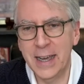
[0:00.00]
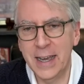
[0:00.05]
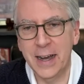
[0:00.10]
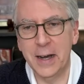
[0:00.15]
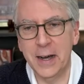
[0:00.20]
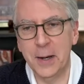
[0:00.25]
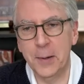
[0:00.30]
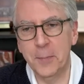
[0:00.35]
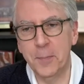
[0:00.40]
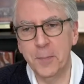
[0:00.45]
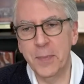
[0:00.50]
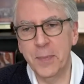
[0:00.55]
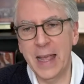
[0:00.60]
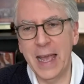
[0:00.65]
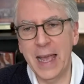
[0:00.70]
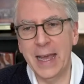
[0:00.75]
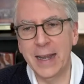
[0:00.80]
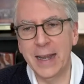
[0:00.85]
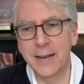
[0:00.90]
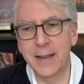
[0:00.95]
Um,
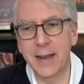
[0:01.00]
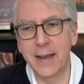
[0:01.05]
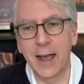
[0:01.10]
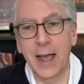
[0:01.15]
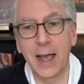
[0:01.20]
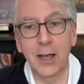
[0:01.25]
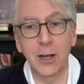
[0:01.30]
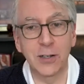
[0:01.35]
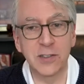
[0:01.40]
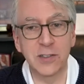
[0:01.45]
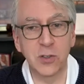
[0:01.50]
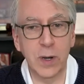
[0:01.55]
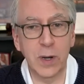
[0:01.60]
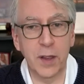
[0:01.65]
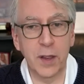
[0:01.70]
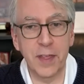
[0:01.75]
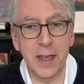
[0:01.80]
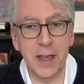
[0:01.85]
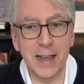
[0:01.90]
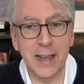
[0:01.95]
and uh, I also want to
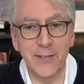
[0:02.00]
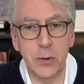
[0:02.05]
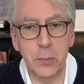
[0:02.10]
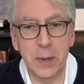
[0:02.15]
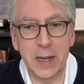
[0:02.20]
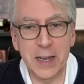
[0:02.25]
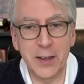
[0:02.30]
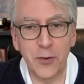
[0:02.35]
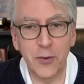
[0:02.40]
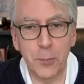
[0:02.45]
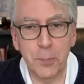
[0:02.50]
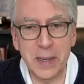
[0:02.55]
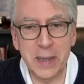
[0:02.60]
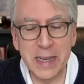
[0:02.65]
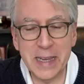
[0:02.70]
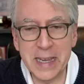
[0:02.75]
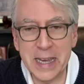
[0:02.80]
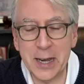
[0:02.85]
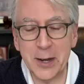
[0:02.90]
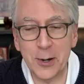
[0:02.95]
thank everybody for
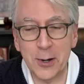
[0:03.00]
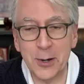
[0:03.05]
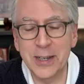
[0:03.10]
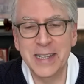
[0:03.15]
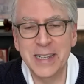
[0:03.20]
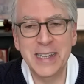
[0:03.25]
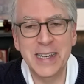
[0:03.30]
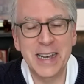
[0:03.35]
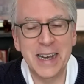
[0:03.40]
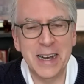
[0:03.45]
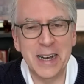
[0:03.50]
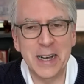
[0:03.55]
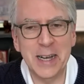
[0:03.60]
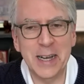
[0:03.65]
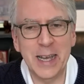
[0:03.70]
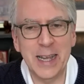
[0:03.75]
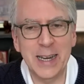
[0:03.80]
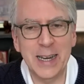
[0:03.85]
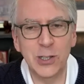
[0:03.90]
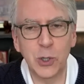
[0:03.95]
being here uh,
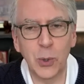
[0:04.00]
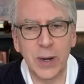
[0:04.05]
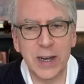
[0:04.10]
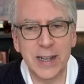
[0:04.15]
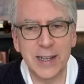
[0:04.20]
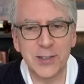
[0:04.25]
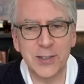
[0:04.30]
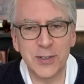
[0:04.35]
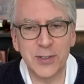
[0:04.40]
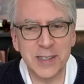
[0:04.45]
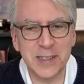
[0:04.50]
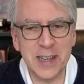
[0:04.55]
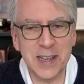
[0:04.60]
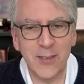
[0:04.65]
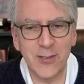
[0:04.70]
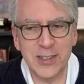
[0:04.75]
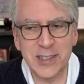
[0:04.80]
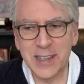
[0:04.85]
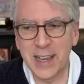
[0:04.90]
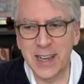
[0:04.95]
and joining us for this
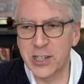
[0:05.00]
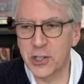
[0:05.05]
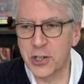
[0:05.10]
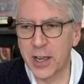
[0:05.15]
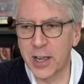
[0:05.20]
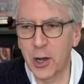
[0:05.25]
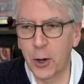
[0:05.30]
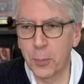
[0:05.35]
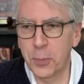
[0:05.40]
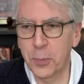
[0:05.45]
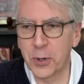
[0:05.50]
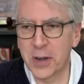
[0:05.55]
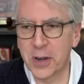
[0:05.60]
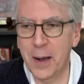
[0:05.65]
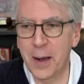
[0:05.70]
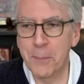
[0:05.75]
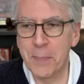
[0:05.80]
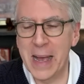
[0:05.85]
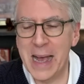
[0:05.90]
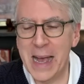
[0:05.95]
conversation. I hope you'll
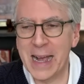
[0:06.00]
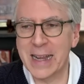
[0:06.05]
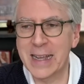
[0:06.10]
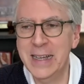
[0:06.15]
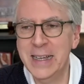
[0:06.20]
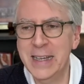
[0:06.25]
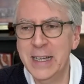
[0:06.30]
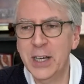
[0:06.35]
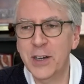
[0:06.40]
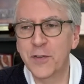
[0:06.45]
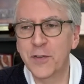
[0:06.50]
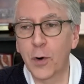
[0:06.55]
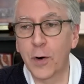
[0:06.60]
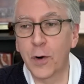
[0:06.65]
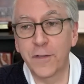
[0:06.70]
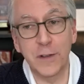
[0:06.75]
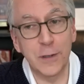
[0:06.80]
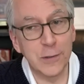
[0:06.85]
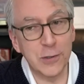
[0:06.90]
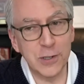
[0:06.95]
come back for
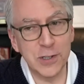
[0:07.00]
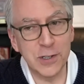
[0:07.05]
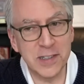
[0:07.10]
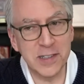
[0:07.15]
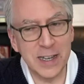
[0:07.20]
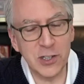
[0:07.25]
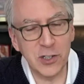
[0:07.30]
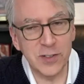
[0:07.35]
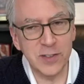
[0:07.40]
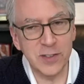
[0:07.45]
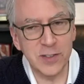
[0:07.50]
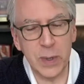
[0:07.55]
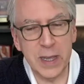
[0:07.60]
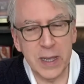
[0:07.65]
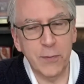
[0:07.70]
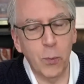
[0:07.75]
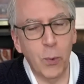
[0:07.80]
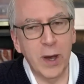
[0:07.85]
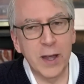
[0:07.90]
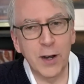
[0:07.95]
future sessions. We
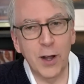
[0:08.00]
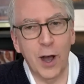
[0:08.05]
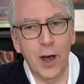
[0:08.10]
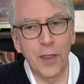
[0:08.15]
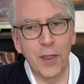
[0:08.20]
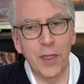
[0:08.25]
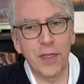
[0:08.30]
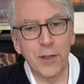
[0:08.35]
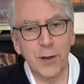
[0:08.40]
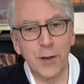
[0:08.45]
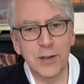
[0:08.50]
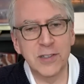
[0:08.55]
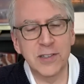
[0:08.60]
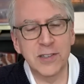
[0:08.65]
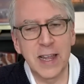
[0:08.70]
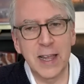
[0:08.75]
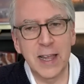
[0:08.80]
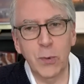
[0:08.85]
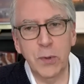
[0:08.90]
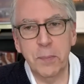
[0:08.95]
have one on
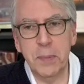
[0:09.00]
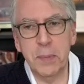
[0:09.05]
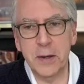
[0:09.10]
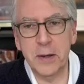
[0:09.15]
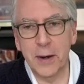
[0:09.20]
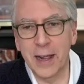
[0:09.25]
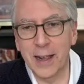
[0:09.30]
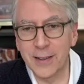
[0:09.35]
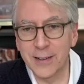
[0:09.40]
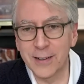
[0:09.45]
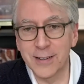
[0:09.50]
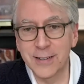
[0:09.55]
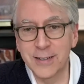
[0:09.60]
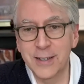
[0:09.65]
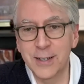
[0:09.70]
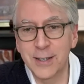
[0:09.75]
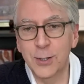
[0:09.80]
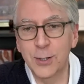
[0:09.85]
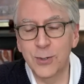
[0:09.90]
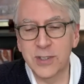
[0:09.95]
Thursday with Peter Heller,
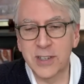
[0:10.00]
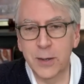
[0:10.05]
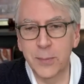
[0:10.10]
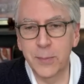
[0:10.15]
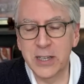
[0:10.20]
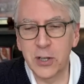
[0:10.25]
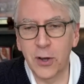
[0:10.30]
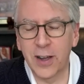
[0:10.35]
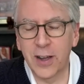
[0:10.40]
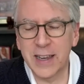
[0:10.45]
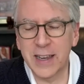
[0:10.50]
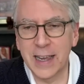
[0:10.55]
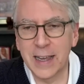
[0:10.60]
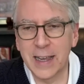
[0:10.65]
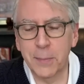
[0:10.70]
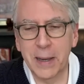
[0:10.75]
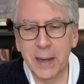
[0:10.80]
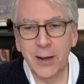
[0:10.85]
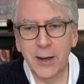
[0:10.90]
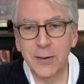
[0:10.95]
who's going to be talking
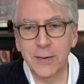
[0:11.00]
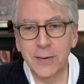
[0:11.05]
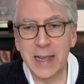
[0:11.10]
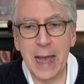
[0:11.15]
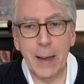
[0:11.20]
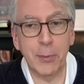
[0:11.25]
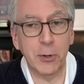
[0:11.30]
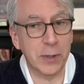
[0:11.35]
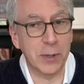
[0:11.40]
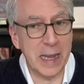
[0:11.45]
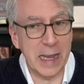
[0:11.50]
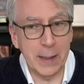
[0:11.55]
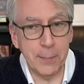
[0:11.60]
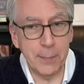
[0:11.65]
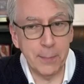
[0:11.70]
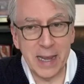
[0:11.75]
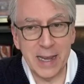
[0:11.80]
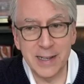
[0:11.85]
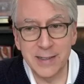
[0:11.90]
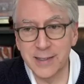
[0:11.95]
about capital
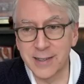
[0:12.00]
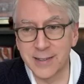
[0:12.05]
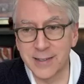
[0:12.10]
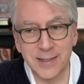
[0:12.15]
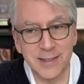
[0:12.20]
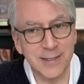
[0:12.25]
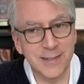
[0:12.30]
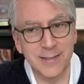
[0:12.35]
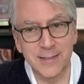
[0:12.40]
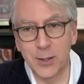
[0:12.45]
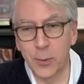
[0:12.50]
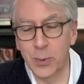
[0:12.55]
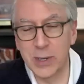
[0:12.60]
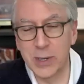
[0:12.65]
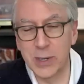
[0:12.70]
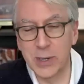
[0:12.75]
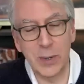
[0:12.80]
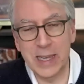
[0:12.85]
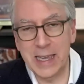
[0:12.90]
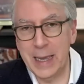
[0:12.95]
campaigns. It's the
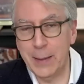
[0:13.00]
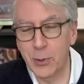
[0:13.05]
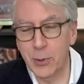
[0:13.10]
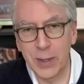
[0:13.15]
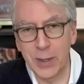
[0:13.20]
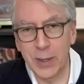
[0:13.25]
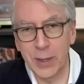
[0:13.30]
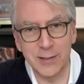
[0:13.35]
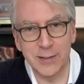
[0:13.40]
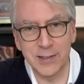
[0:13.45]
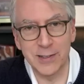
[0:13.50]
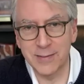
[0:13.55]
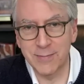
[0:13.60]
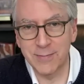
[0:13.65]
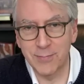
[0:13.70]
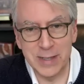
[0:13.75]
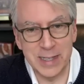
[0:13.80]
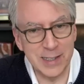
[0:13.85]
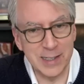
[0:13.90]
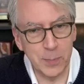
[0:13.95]
reason we keep doing those
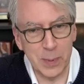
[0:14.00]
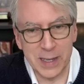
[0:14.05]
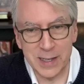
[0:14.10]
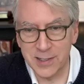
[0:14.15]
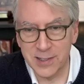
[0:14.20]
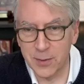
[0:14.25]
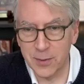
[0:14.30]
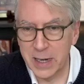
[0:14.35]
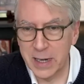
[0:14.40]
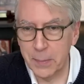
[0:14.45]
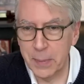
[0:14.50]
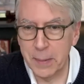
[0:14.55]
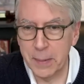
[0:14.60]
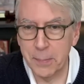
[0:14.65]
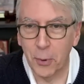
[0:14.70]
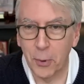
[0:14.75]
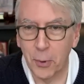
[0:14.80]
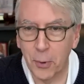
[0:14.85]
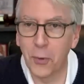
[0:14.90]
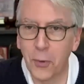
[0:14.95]
is because so many
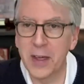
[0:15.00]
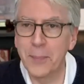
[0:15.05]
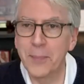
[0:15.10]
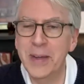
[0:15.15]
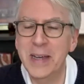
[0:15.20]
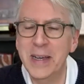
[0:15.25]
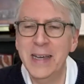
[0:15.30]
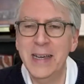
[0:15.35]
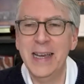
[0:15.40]
people hold them.